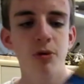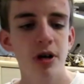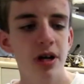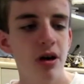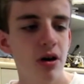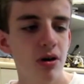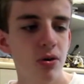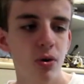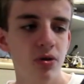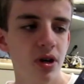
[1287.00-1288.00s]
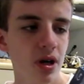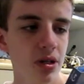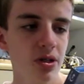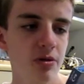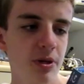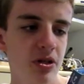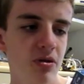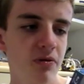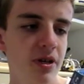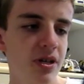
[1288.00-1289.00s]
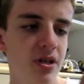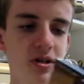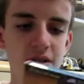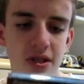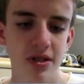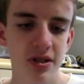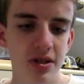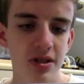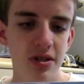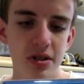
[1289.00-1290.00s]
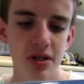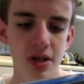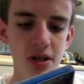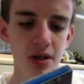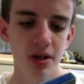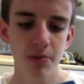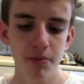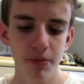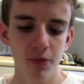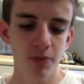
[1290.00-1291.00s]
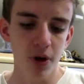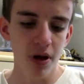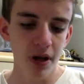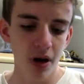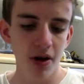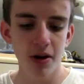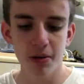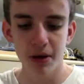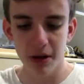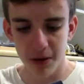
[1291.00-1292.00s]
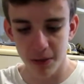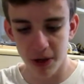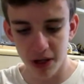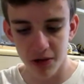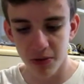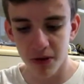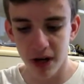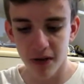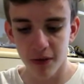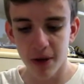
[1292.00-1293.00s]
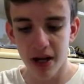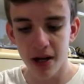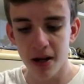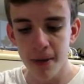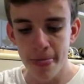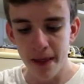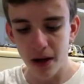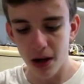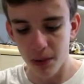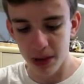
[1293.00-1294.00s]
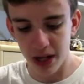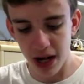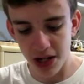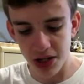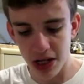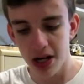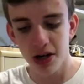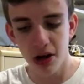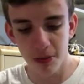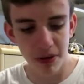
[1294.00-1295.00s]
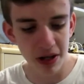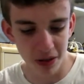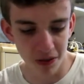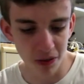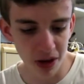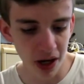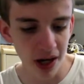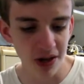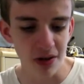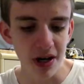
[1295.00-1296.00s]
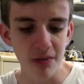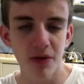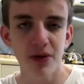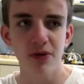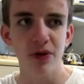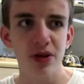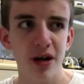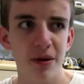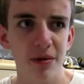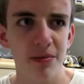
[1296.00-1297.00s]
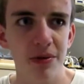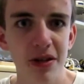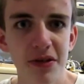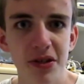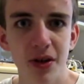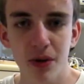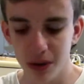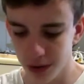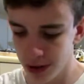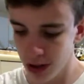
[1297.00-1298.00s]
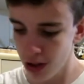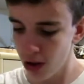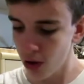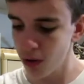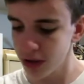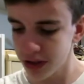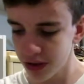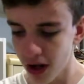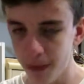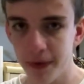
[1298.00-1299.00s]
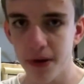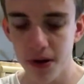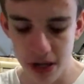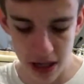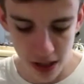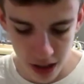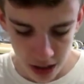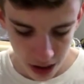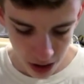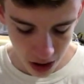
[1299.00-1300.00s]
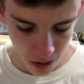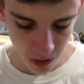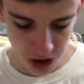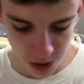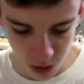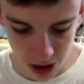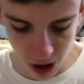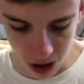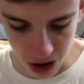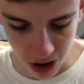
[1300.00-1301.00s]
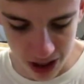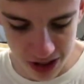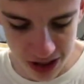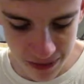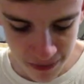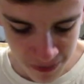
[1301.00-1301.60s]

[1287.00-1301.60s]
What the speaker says: pretty darn cool. Tons of special features, since this is probably arguably the biggest movie ever made. And it actually ended up being one of the highest rated movies of all time. I believe it's still holding top 30, which is pretty darn crazy.